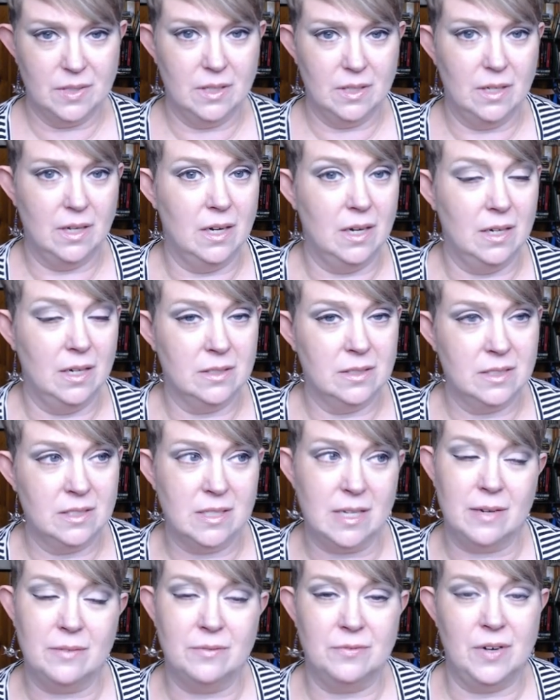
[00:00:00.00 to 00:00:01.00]
a
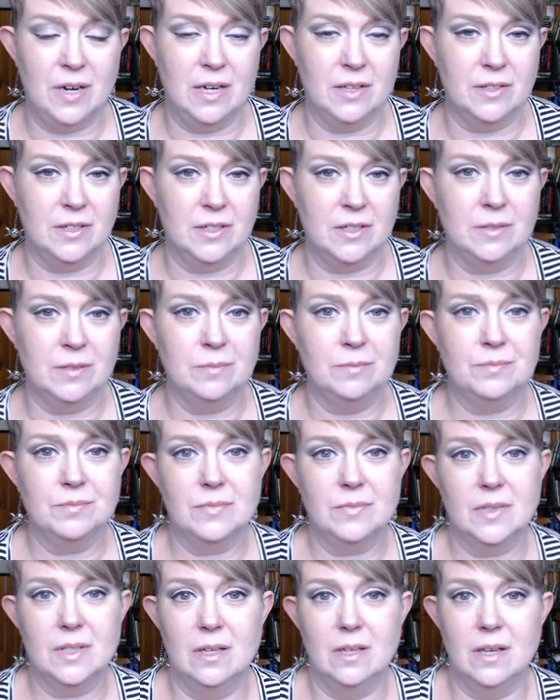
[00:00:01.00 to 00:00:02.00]
stepfather
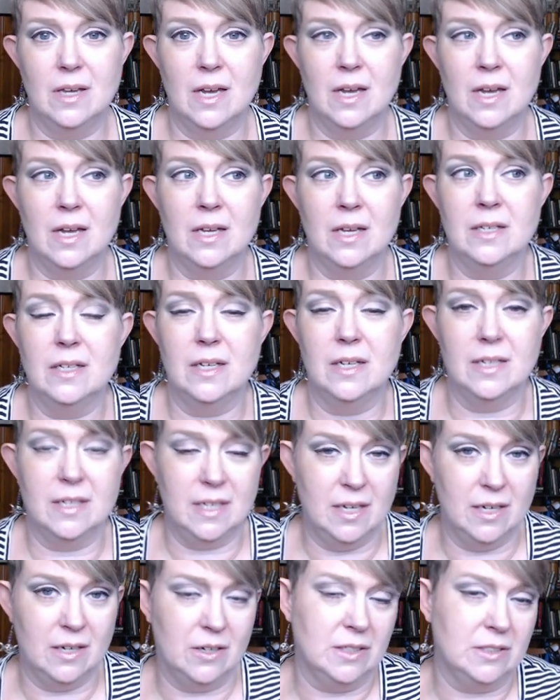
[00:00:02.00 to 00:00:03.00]
and a
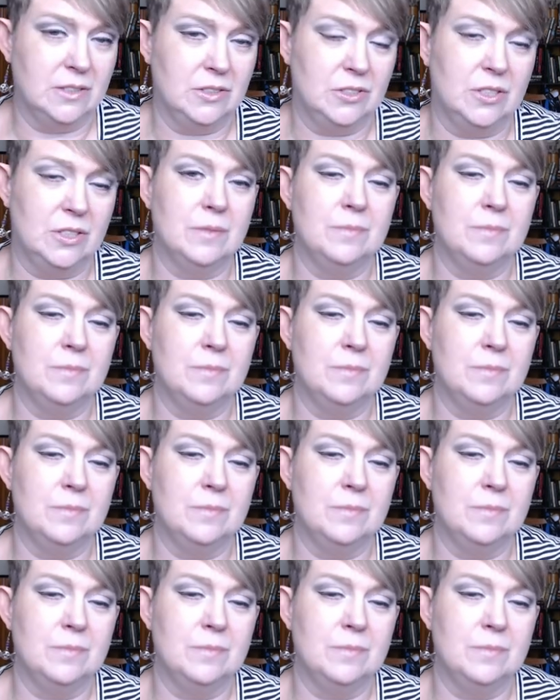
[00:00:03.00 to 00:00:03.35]
character,